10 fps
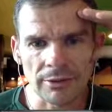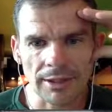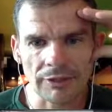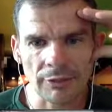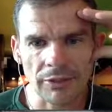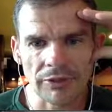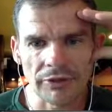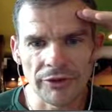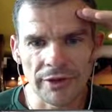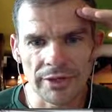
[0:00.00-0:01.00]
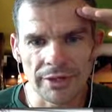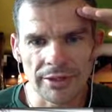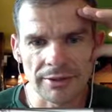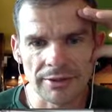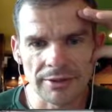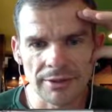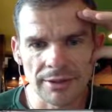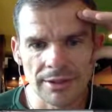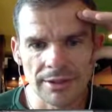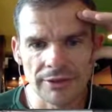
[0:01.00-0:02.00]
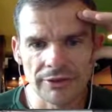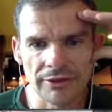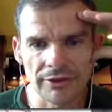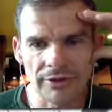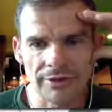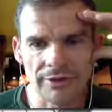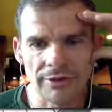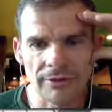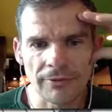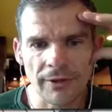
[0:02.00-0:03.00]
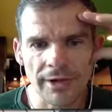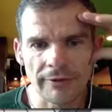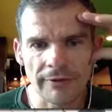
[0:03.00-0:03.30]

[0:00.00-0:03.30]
All right, so we've got, this is the Defy